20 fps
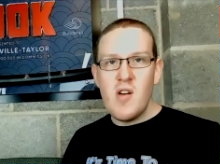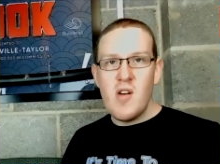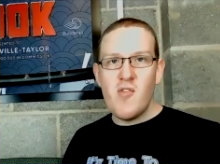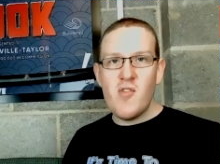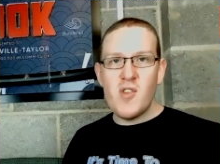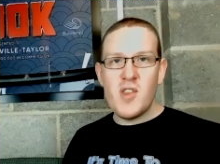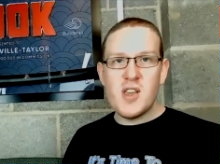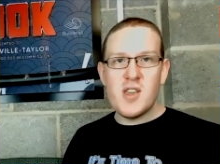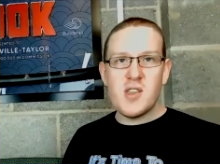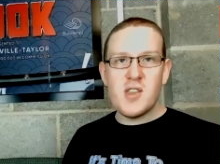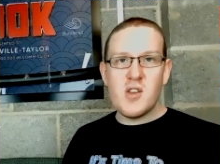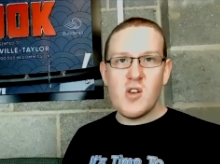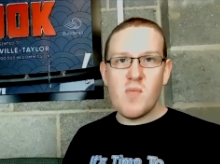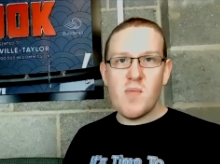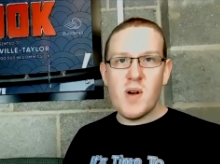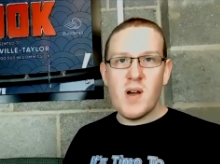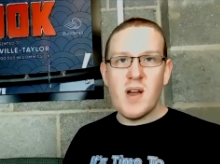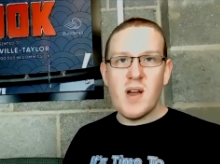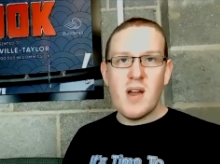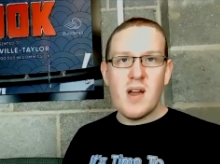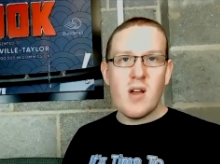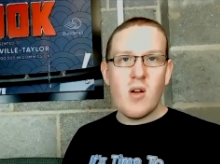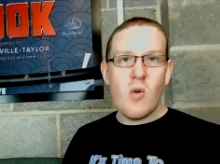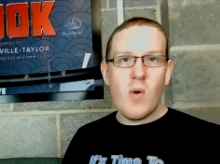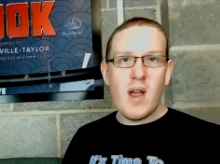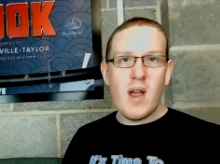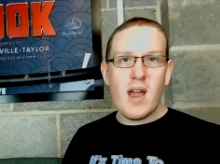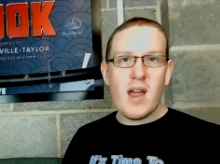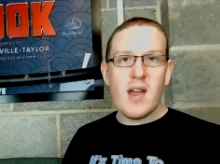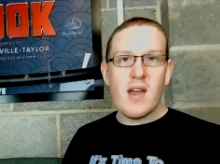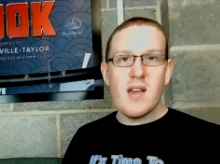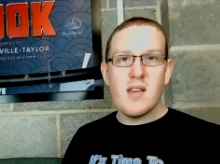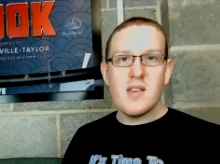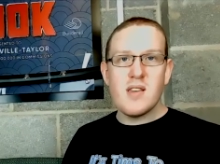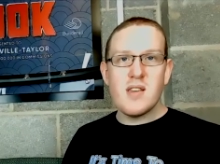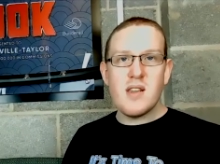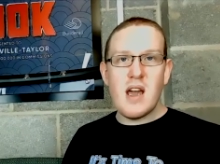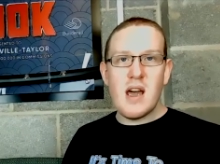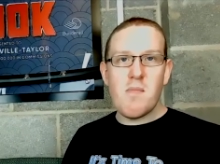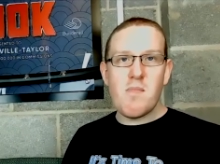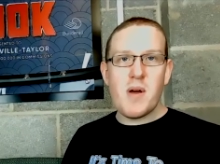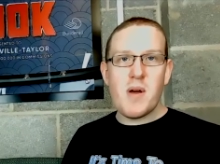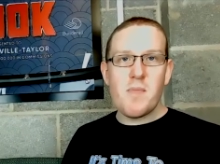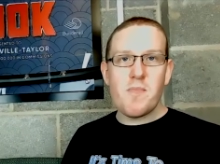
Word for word: for this super quick step.